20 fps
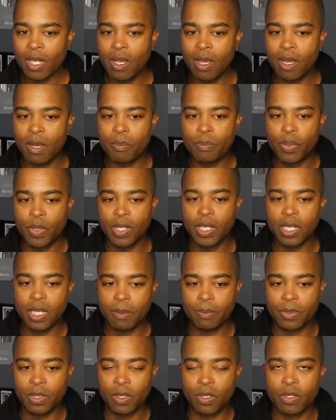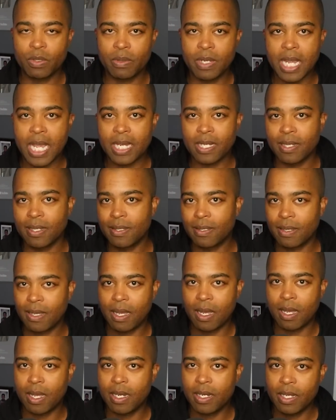I'm um, putting up those reactions
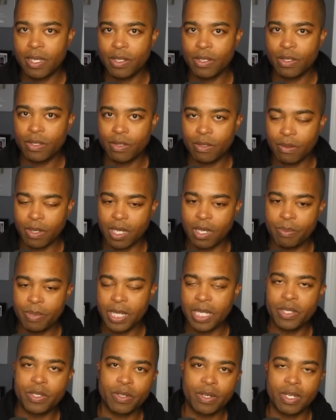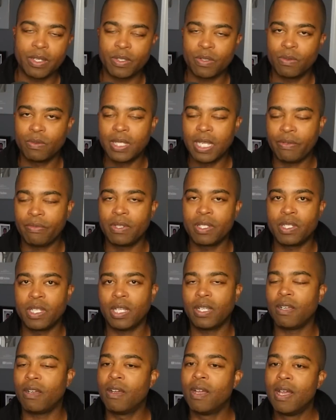on uh, Patreon. So definitely
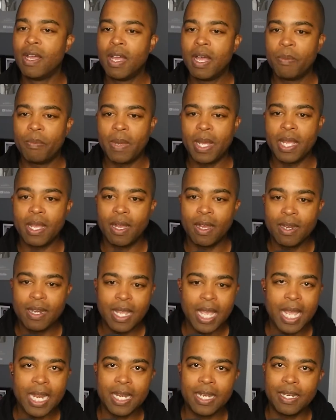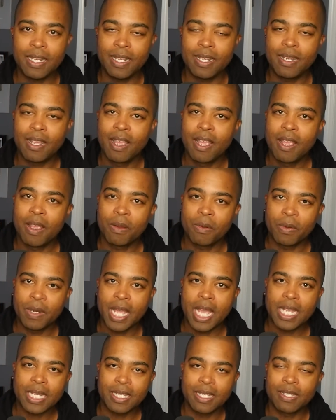check out my unedited
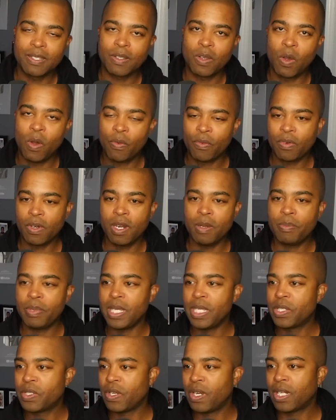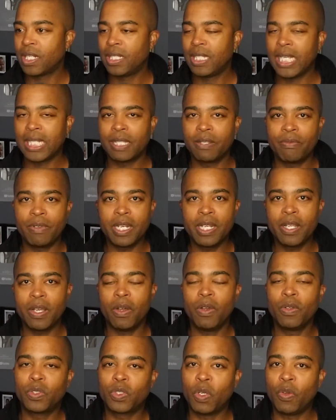reactions over on Patreon. Like the
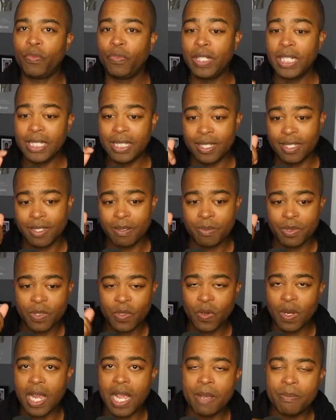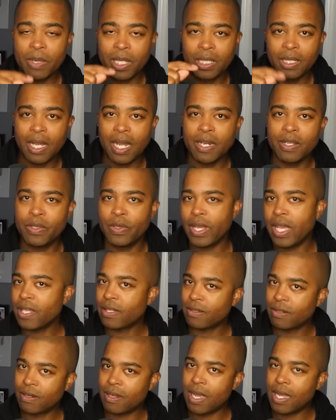video. Don't forget to subscribe. A lot of you
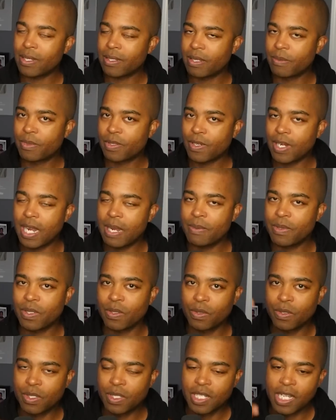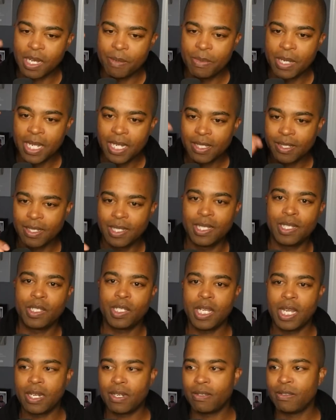guys are not subscribed. So sub to the
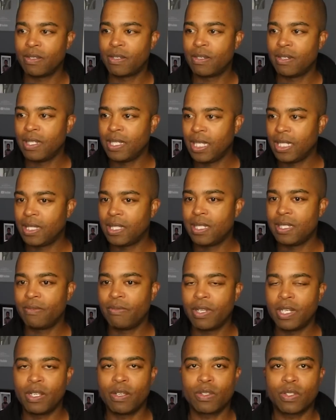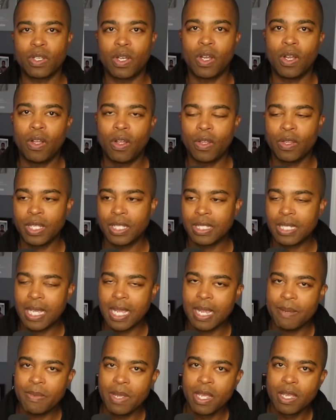channel. You're going to get these videos all the
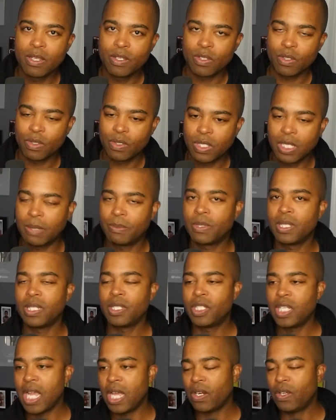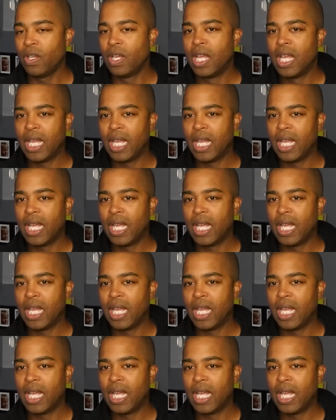time. So sub to the channel.